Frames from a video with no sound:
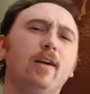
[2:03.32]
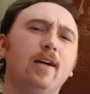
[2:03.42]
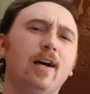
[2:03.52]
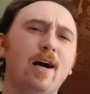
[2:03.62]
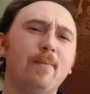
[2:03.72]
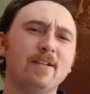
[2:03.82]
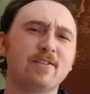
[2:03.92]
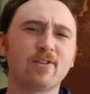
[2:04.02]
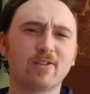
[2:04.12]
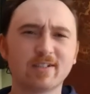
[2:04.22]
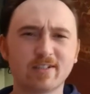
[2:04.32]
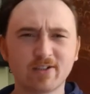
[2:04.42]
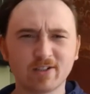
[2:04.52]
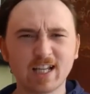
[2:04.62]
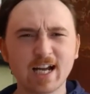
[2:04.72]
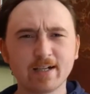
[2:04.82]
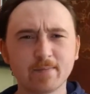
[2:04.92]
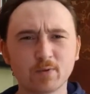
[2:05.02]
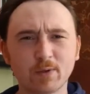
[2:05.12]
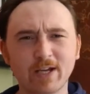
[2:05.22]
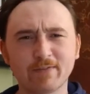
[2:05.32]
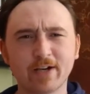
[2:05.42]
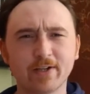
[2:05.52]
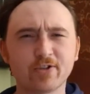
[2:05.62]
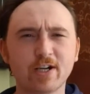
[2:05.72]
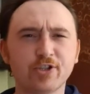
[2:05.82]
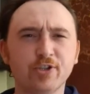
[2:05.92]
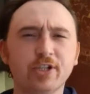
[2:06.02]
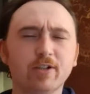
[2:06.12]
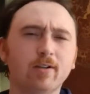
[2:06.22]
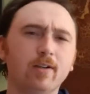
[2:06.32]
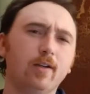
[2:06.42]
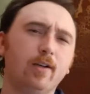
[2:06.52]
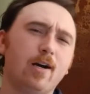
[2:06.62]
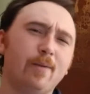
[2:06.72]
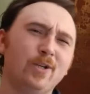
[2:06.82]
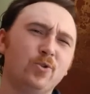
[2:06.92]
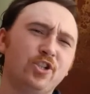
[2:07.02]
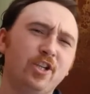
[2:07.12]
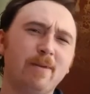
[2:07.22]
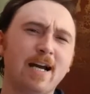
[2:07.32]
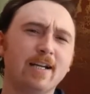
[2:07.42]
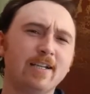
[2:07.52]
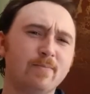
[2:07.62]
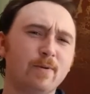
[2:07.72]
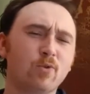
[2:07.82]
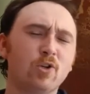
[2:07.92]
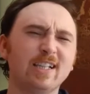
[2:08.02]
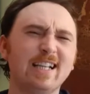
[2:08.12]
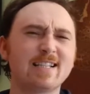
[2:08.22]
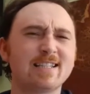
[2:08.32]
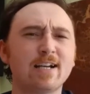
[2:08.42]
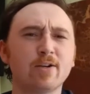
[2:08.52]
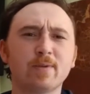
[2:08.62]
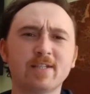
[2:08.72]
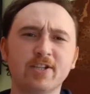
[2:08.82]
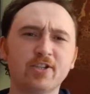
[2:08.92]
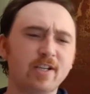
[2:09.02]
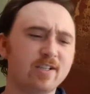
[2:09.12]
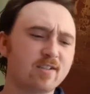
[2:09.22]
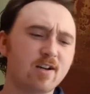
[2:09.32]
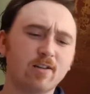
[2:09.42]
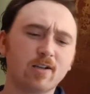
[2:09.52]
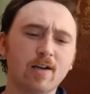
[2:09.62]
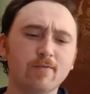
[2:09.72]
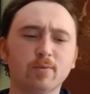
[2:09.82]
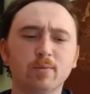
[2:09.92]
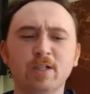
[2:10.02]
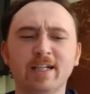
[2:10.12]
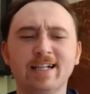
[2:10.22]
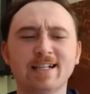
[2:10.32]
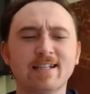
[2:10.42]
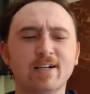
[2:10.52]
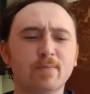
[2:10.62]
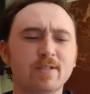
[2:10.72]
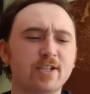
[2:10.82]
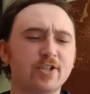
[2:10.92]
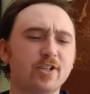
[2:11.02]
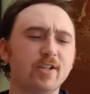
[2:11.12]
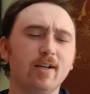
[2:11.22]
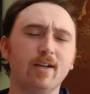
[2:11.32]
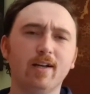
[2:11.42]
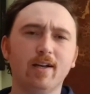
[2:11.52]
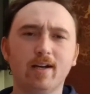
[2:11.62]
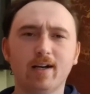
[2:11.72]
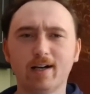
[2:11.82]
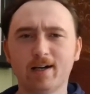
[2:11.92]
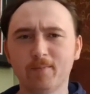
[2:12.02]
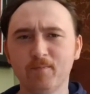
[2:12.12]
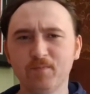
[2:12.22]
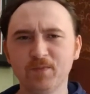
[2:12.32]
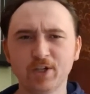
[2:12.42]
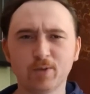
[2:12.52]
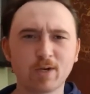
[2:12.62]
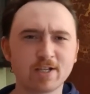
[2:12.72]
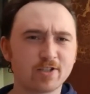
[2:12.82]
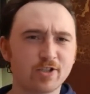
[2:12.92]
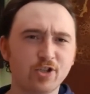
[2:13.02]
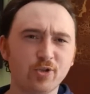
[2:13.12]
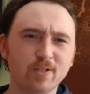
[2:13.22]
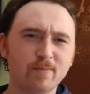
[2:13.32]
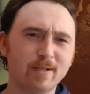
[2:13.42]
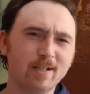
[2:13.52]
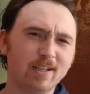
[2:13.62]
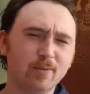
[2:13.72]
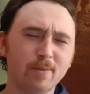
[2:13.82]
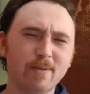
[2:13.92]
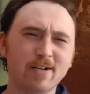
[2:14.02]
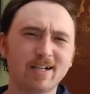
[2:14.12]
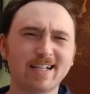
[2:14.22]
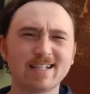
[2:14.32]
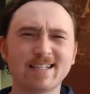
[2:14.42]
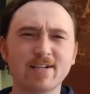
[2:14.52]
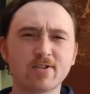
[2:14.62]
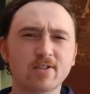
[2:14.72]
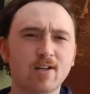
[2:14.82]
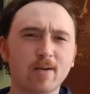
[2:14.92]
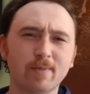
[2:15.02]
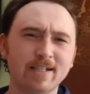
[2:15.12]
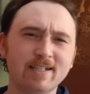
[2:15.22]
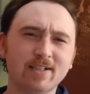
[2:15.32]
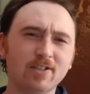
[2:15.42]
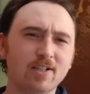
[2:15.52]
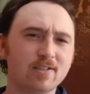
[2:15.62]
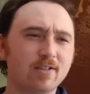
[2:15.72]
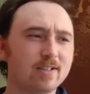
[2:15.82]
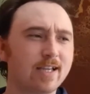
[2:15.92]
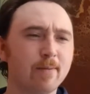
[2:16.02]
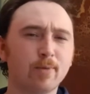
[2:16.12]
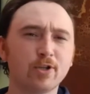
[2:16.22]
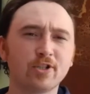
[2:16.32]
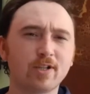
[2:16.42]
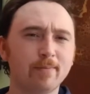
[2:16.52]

in certain lineups when we have Gary Trent Jr. And OG back, and he's been rolling that center position. He does not look comfortable playing that center position. Precious Achiuwa has been a little bit better at that center slot, but he's still not as good as Kem Birch.